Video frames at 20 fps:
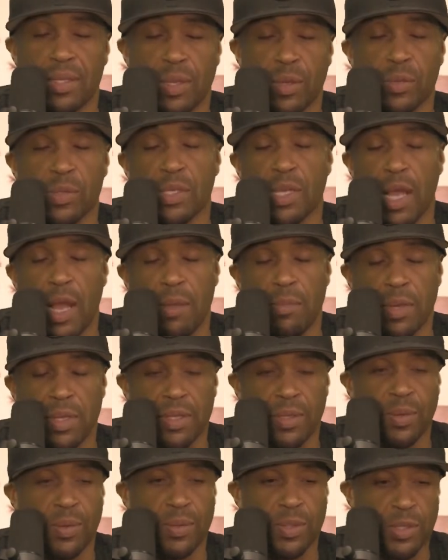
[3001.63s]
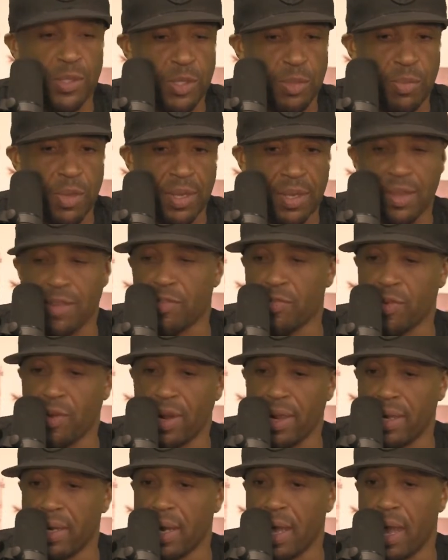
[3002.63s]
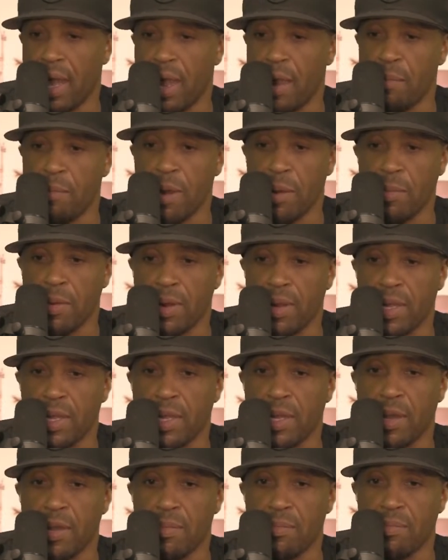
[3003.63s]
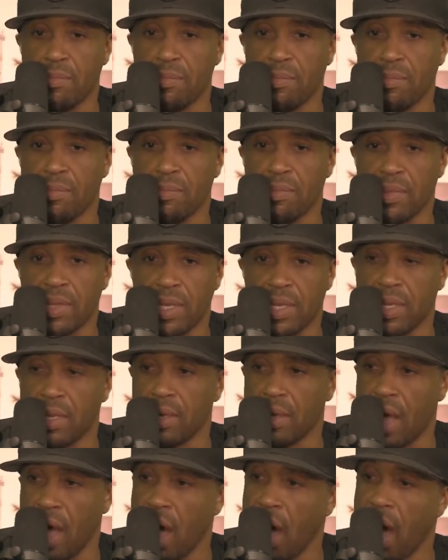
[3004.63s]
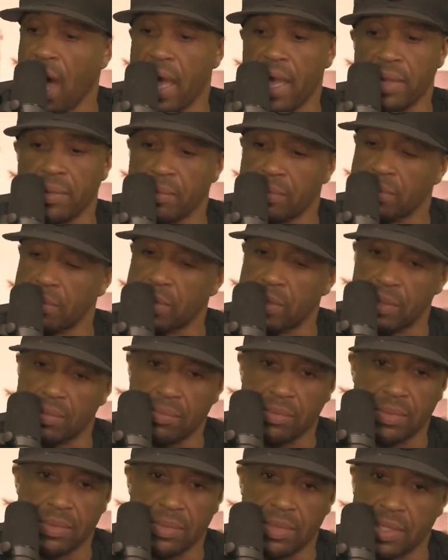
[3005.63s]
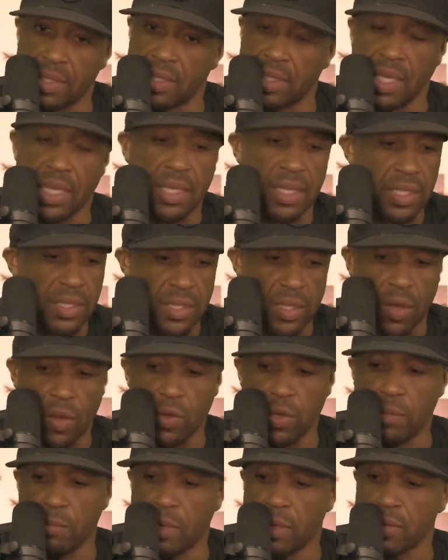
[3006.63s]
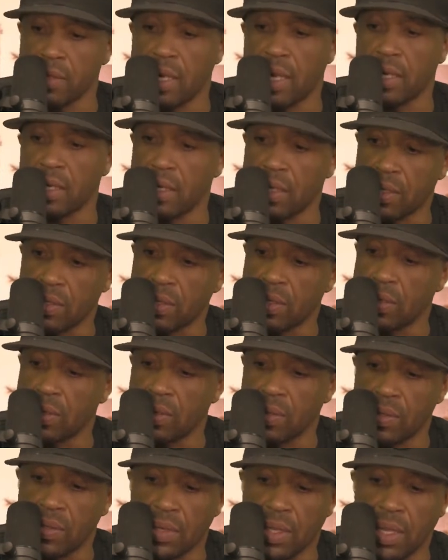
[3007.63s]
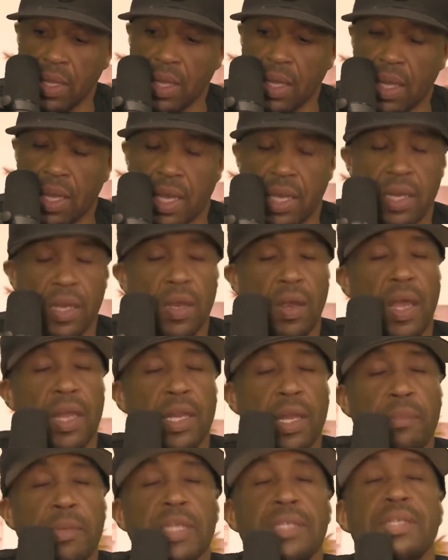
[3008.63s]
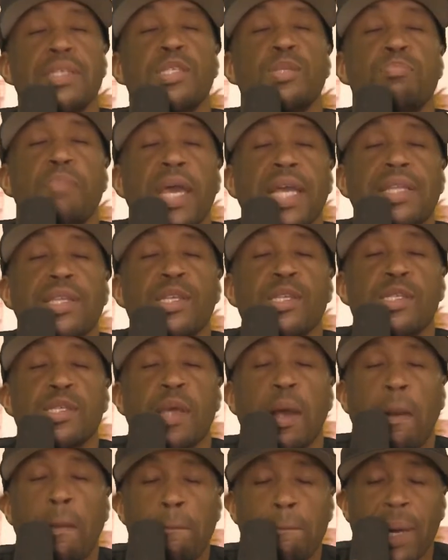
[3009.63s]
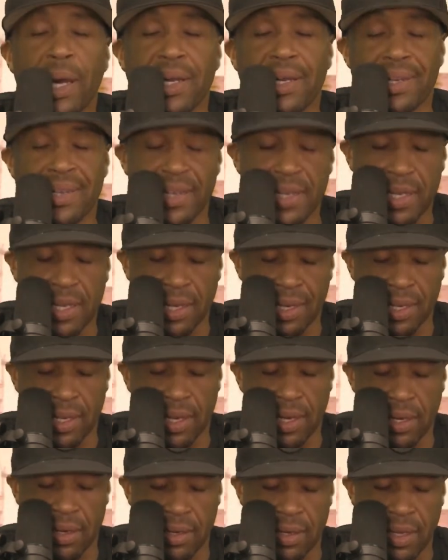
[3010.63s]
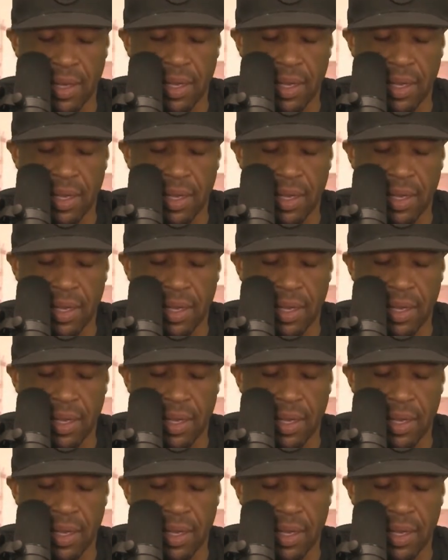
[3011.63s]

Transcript: There was a comic who used to be a good friend. I remember him. I distinctly told him, I was like, look, dude. And let me just make this abundantly clear.